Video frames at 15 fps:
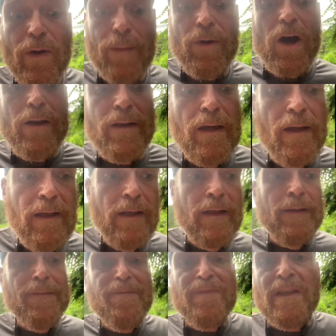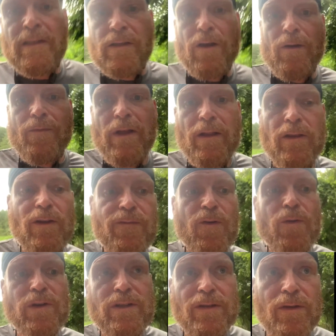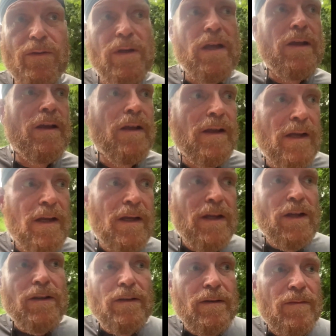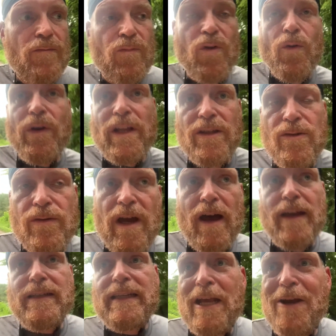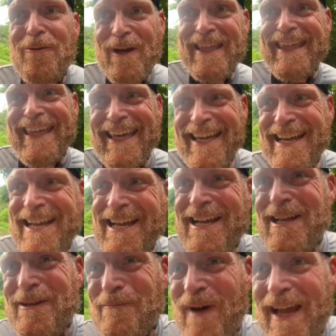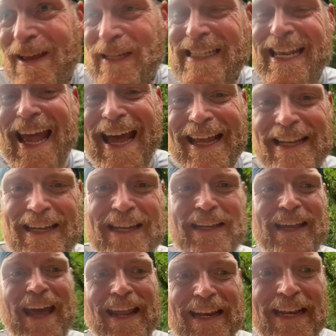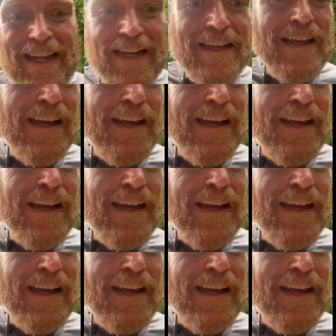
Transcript: I bought. So look forward to ruining you guys with my sad editing.